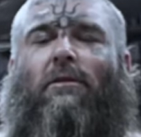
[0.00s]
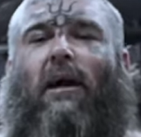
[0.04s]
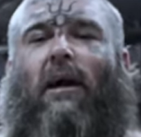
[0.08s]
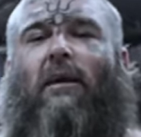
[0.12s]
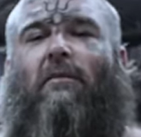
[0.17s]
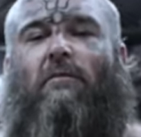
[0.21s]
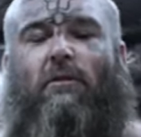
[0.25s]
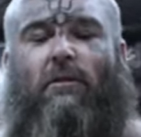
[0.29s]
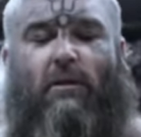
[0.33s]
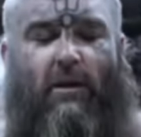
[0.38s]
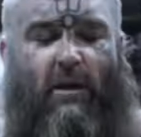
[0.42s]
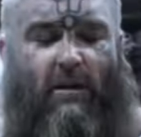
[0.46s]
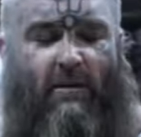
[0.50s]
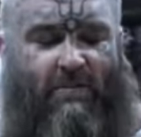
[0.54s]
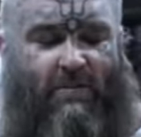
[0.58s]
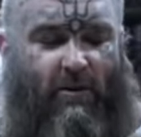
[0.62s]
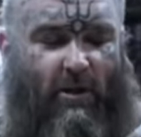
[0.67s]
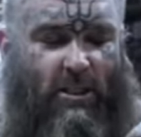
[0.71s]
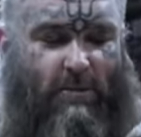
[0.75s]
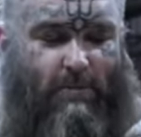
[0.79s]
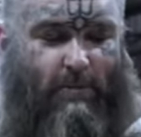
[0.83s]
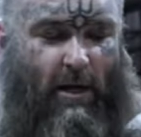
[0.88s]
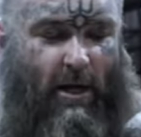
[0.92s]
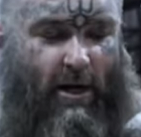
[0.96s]
that, you know, that
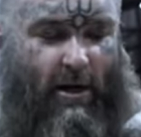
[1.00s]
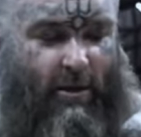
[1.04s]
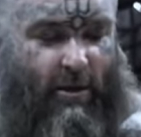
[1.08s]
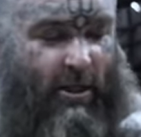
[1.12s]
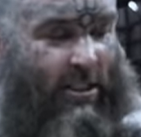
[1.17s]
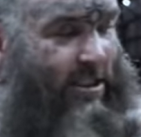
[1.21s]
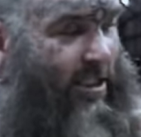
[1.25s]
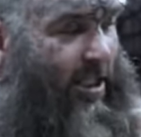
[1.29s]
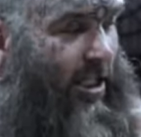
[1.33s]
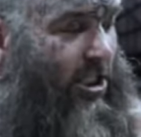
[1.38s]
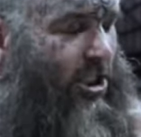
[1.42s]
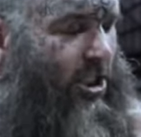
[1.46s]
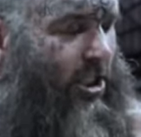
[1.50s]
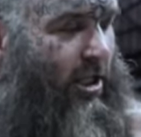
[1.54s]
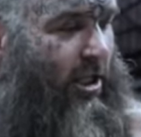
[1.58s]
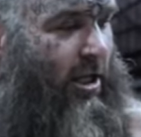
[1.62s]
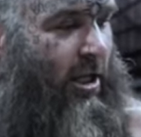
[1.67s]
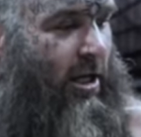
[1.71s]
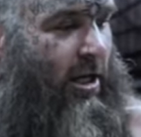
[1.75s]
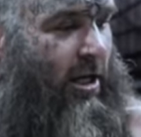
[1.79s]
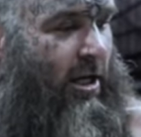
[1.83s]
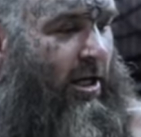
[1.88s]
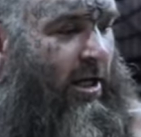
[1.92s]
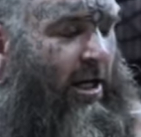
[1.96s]
first part of the session.
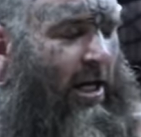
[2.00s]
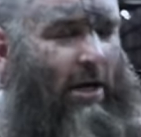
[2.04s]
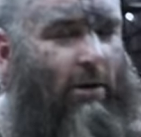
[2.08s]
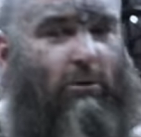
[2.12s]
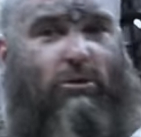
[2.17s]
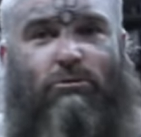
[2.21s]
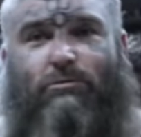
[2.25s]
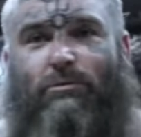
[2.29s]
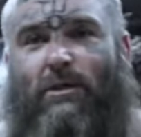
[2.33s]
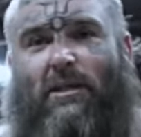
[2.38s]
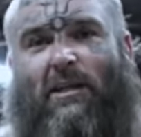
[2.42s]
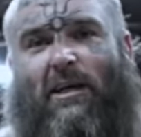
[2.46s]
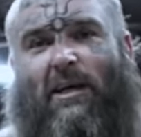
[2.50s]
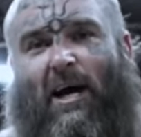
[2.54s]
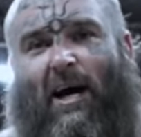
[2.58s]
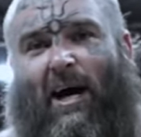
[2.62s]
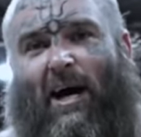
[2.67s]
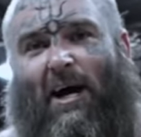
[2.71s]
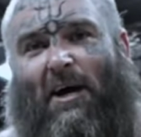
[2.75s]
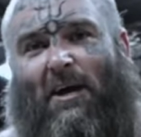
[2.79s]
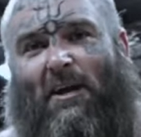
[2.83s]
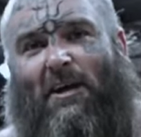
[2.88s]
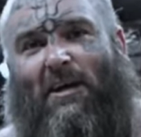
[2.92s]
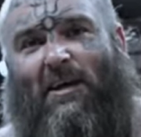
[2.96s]
It was really
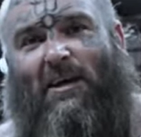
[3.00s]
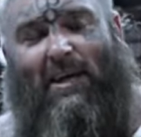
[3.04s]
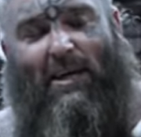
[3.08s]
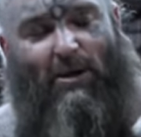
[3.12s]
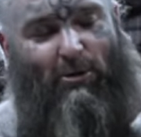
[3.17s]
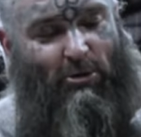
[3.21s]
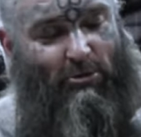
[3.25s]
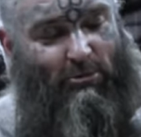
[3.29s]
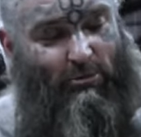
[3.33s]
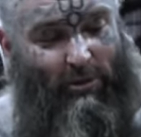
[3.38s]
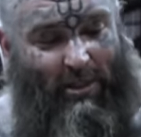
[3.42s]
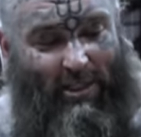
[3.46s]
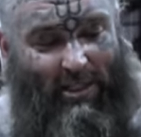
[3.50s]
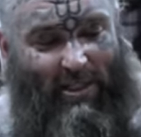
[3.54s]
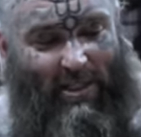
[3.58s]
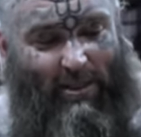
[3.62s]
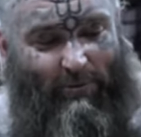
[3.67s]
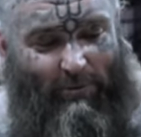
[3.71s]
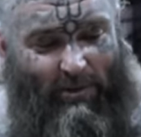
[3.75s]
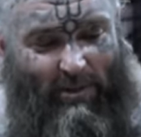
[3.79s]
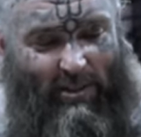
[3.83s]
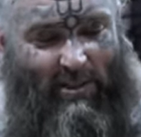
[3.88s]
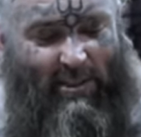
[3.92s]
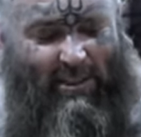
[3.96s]
hard. It was really,
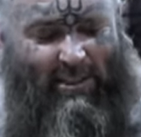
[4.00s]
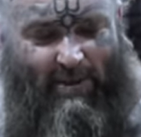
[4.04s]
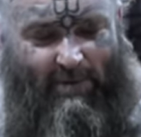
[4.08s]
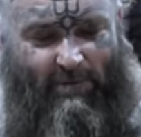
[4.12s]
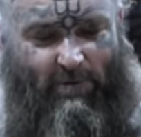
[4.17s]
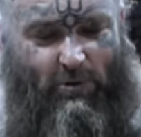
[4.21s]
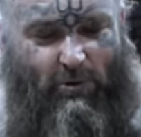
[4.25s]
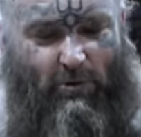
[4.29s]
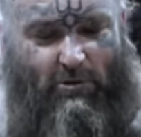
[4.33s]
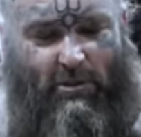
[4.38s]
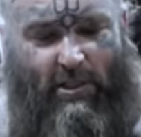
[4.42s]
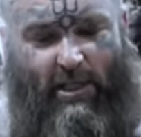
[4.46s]
really difficult